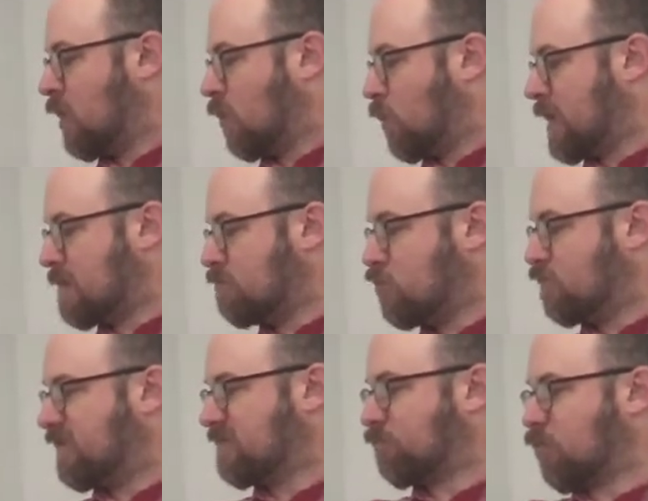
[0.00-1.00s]
we can move
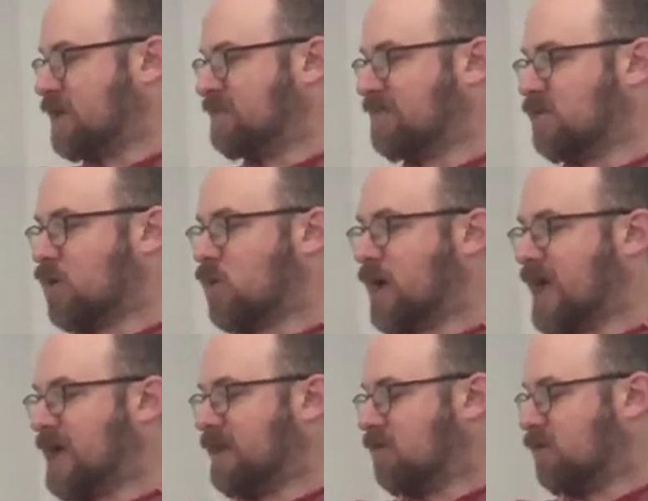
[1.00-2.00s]
this
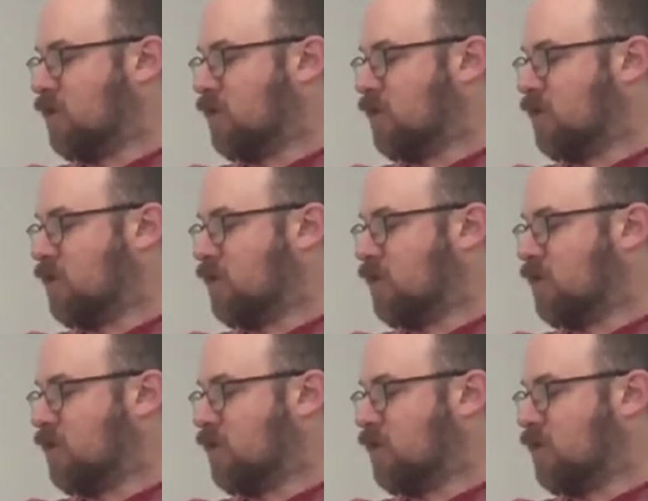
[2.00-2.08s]
0.08